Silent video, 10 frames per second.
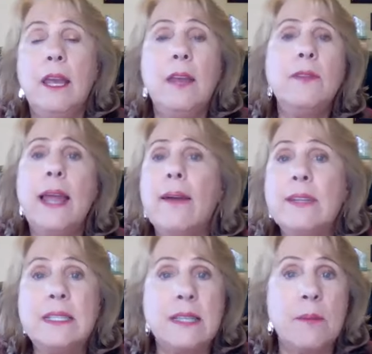Even
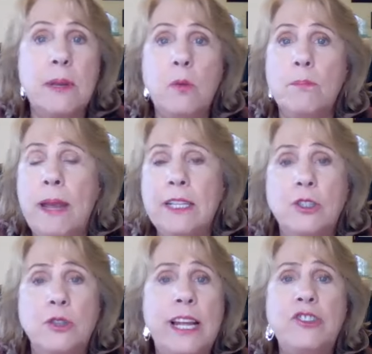having somebody will make a
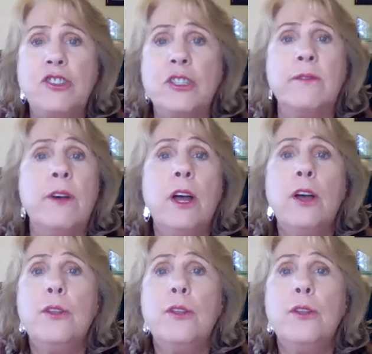donation of